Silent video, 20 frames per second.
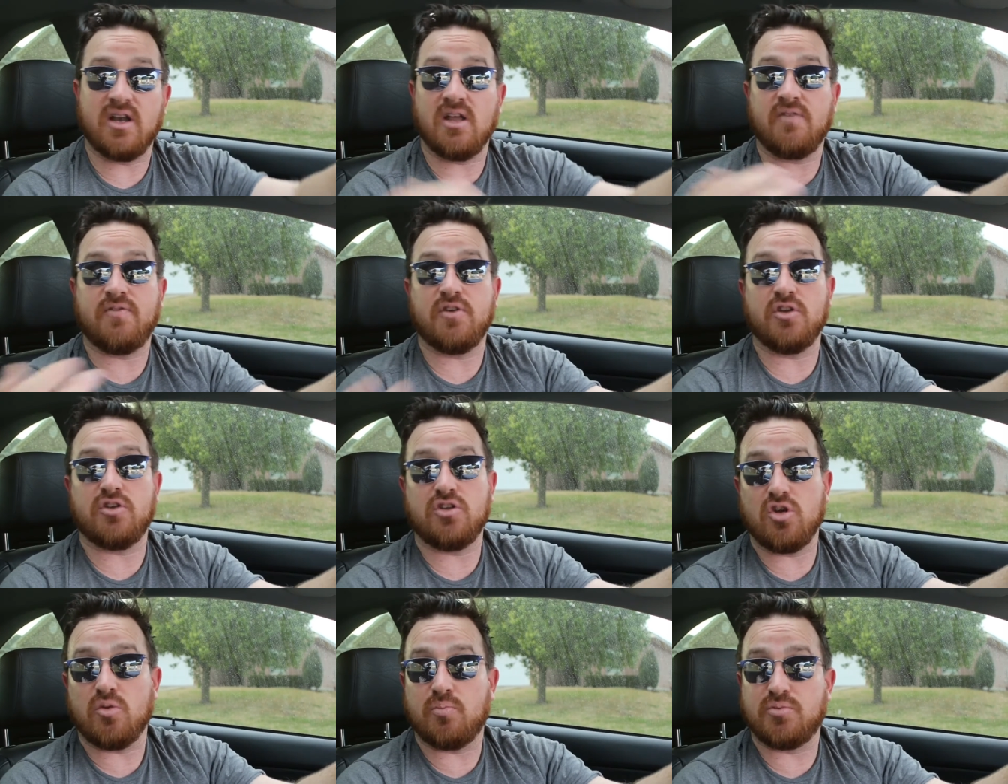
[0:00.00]
And if
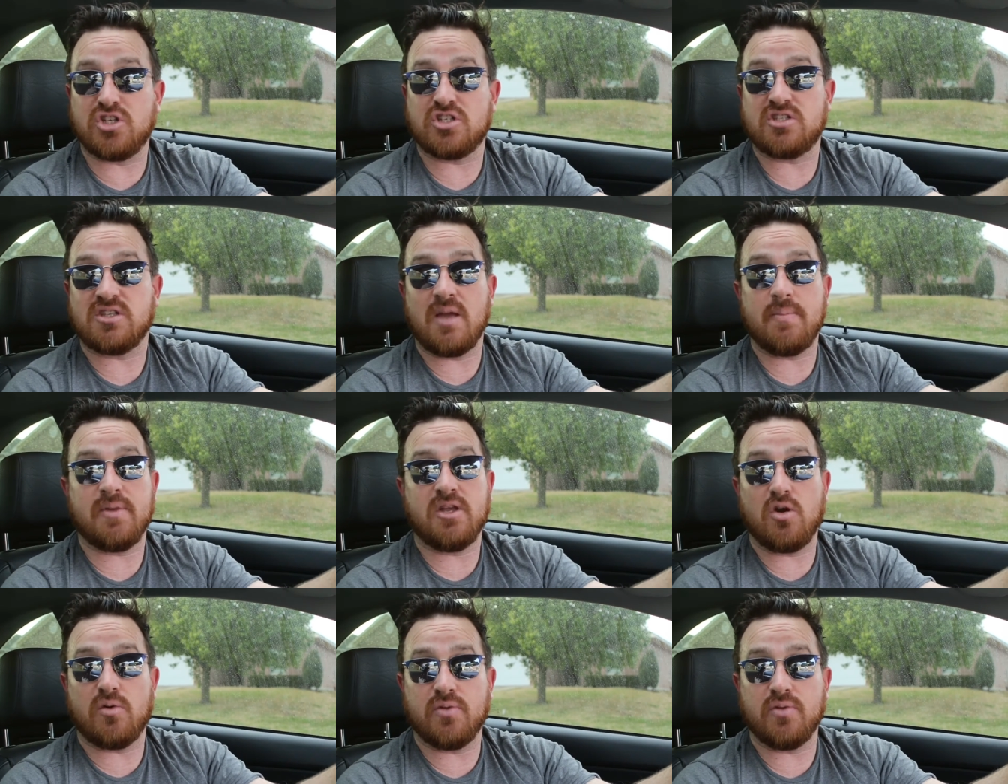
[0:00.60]
you do, just
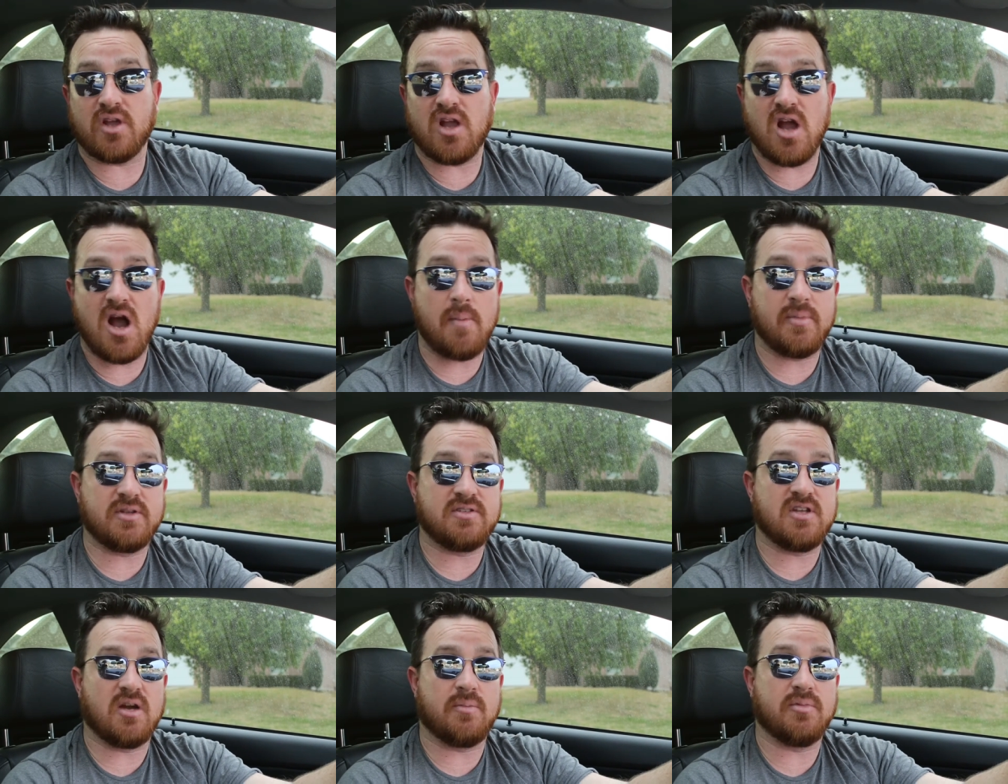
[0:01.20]
let me know in the
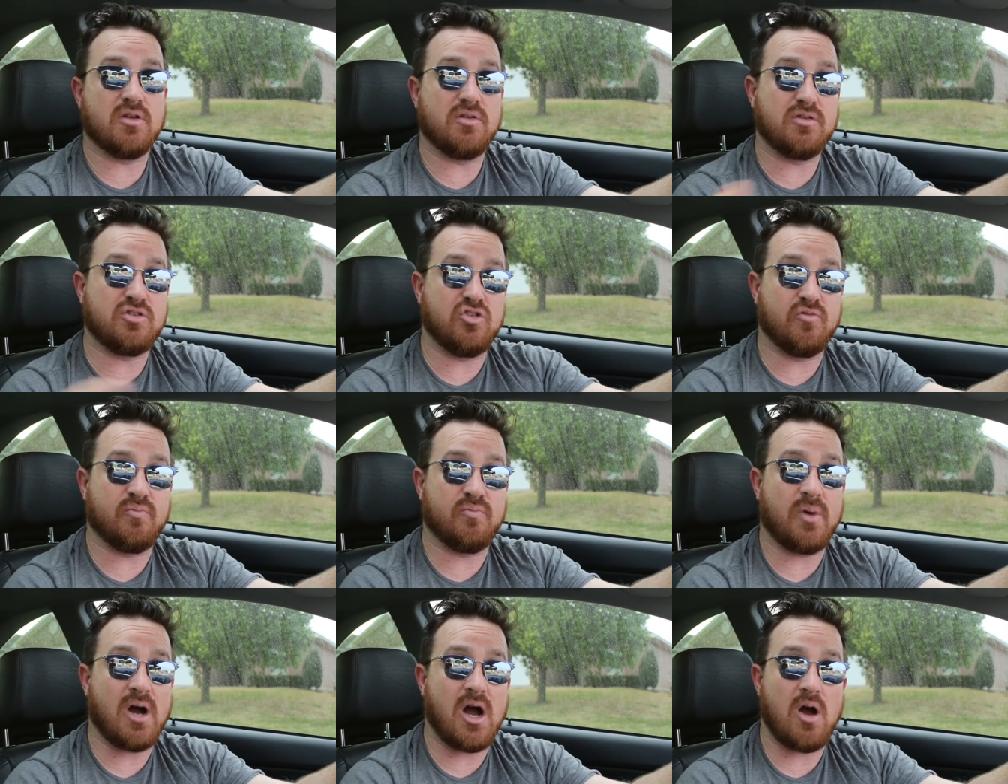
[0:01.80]
comments down below that
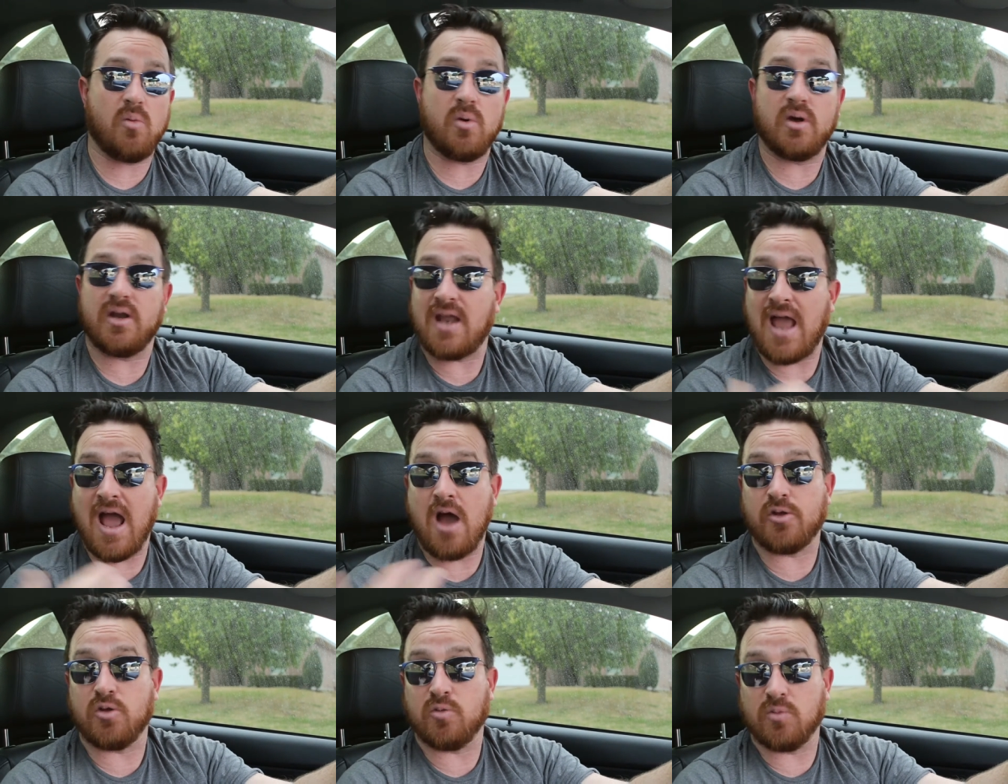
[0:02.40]
you've bought one and
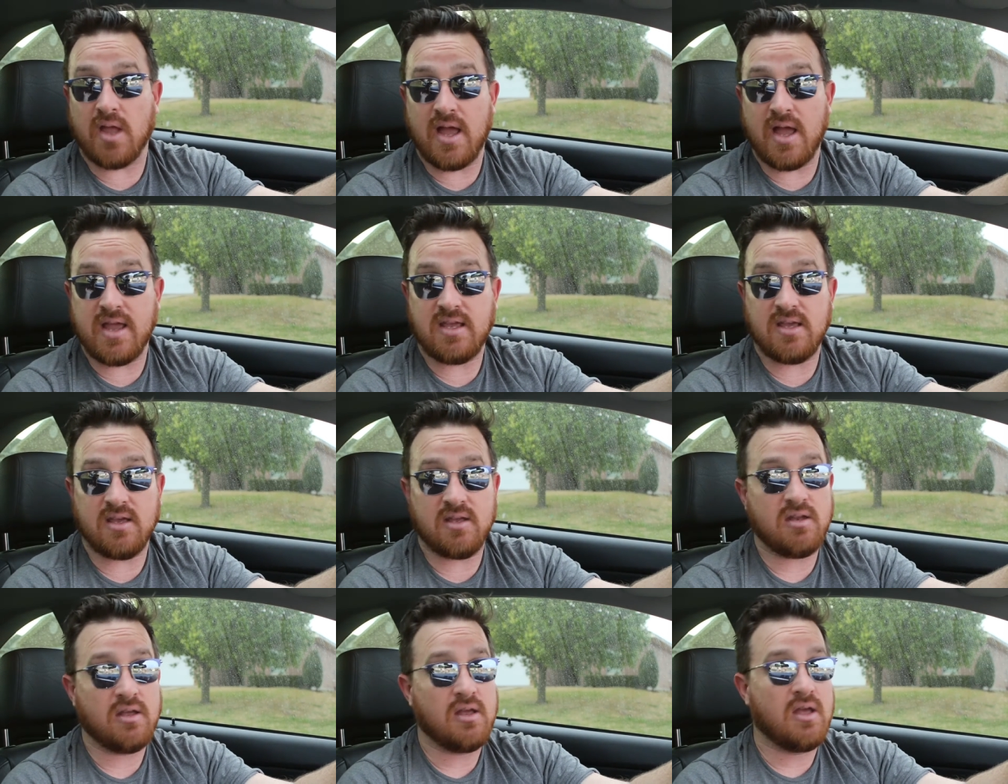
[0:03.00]
how you like
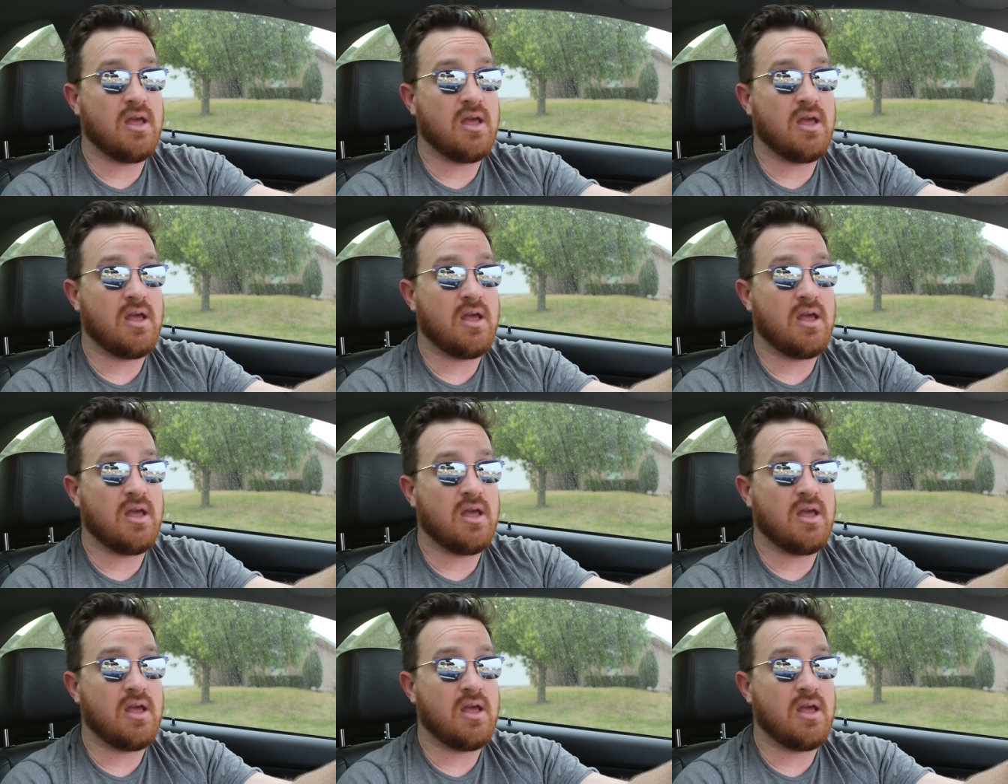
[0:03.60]
it.